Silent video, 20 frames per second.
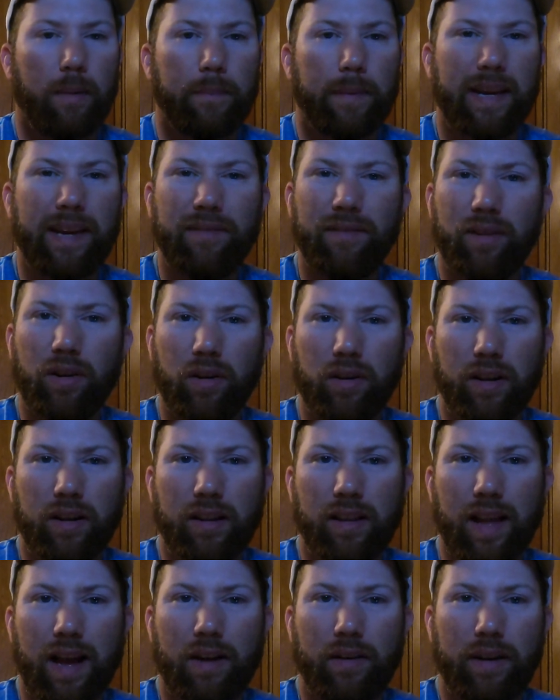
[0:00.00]
Even on
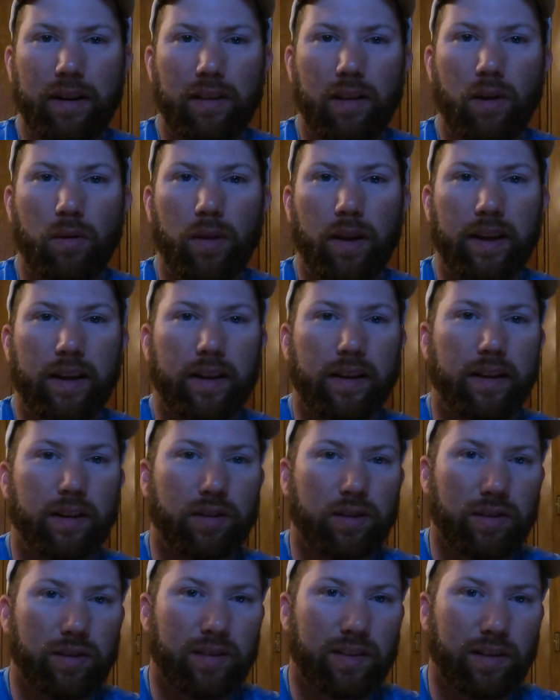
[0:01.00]
cloudy, low light
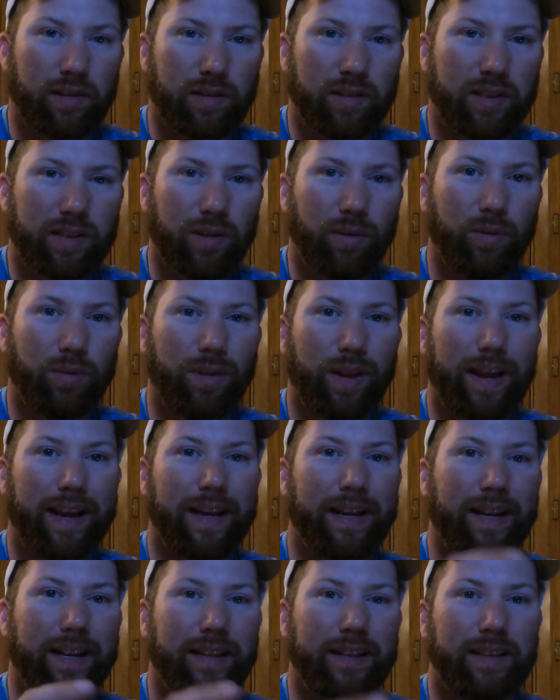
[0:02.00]
conditions, there's still
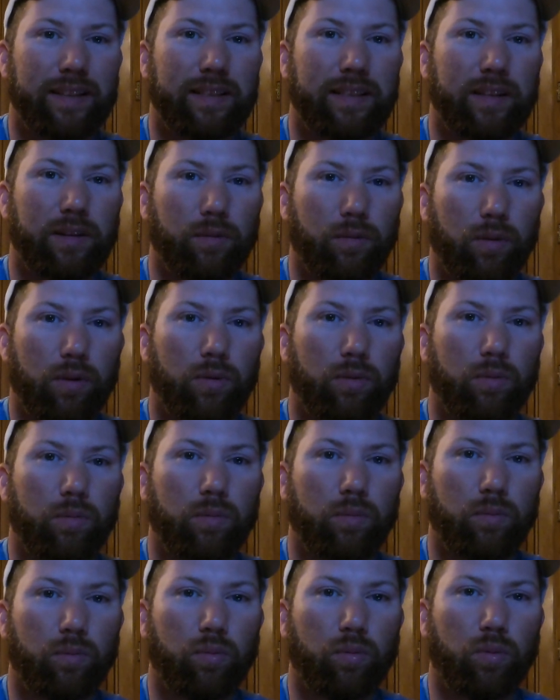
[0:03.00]
light, and this thing will
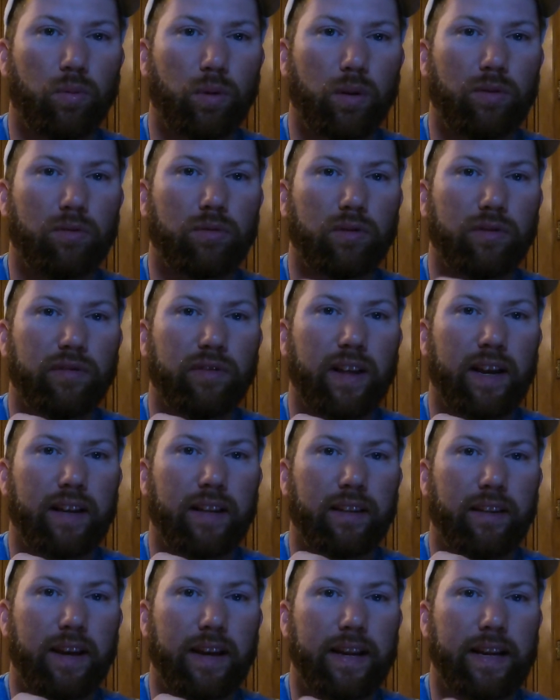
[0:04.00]
reflect
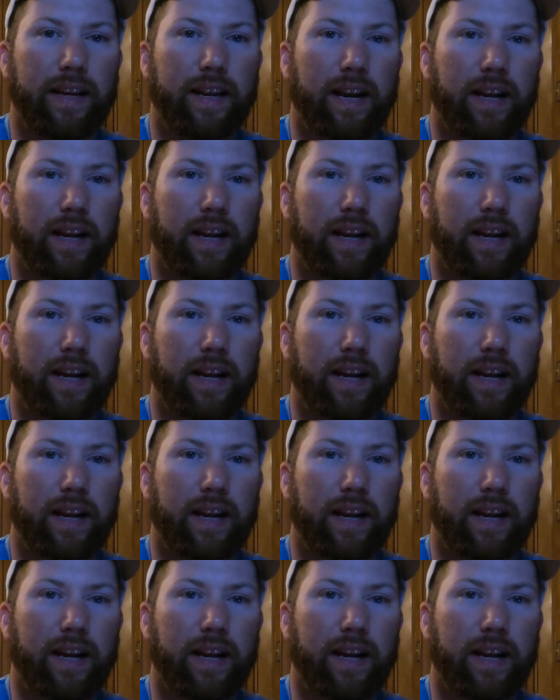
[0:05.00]
light.